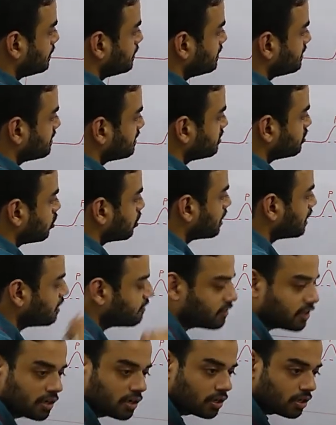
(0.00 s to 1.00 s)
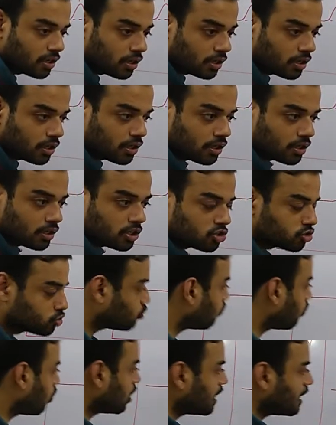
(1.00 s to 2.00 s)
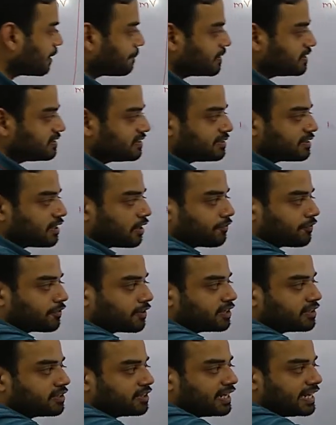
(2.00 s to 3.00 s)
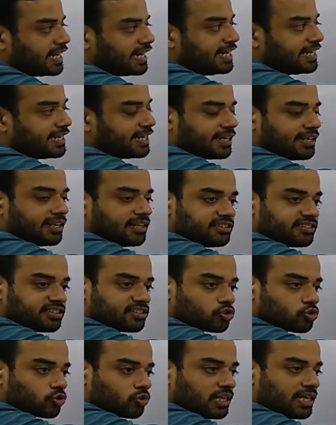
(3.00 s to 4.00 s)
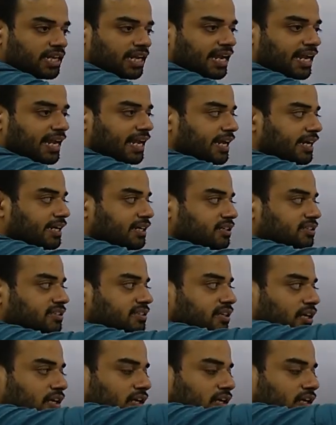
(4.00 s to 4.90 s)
This is your level. So what happens is after the atrial systole ends,